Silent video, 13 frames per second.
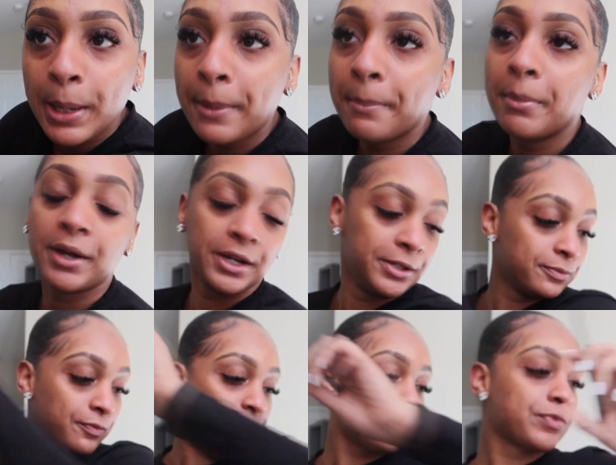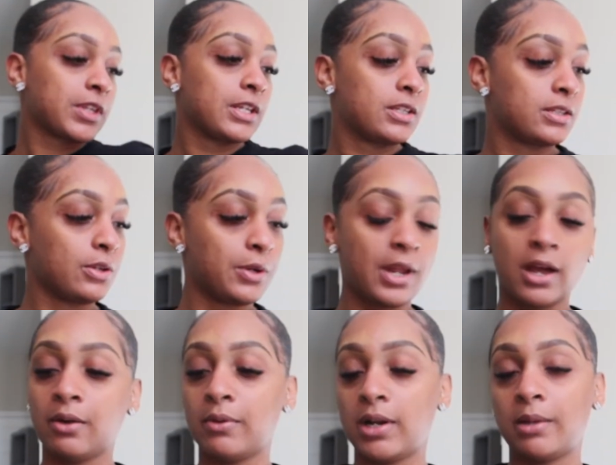But So
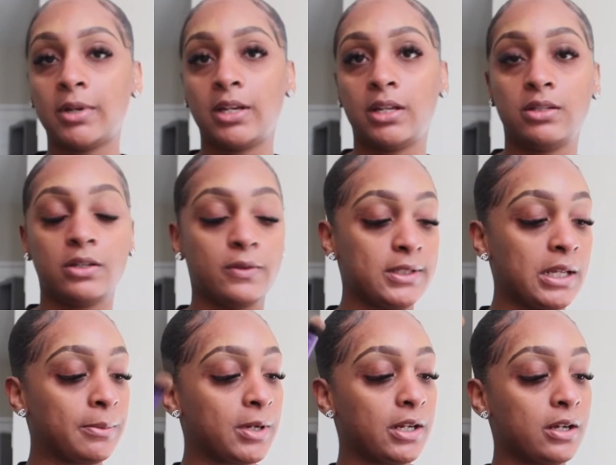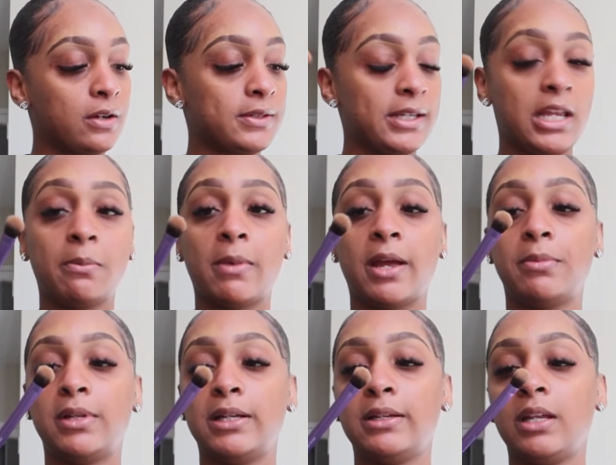now what I'm gonna do is I'm gonna go take my
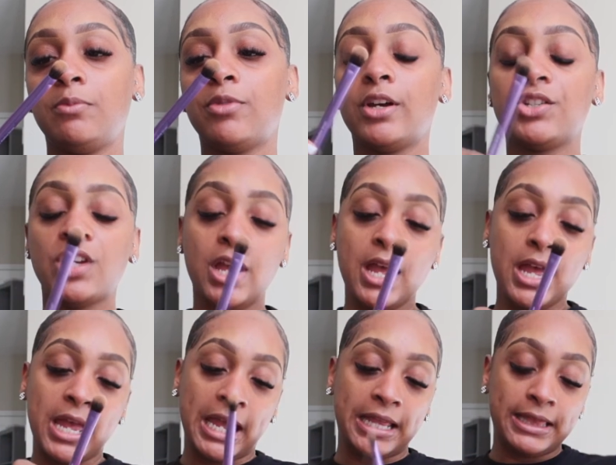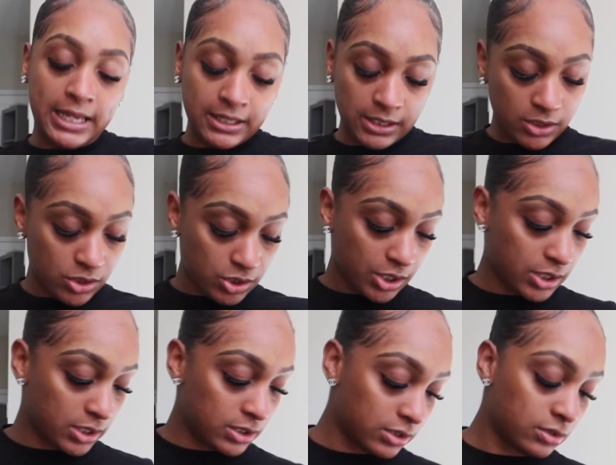blending brush, and this is
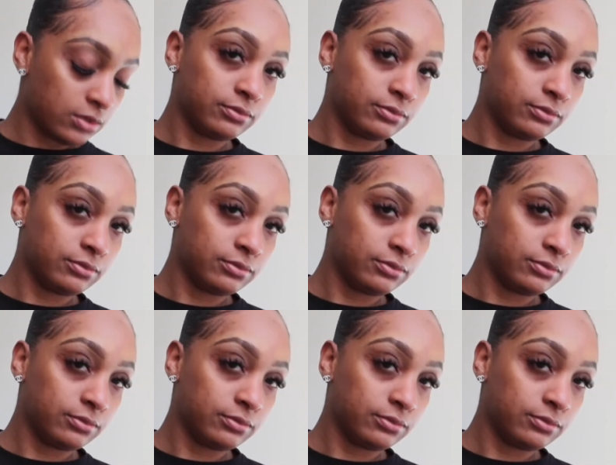just,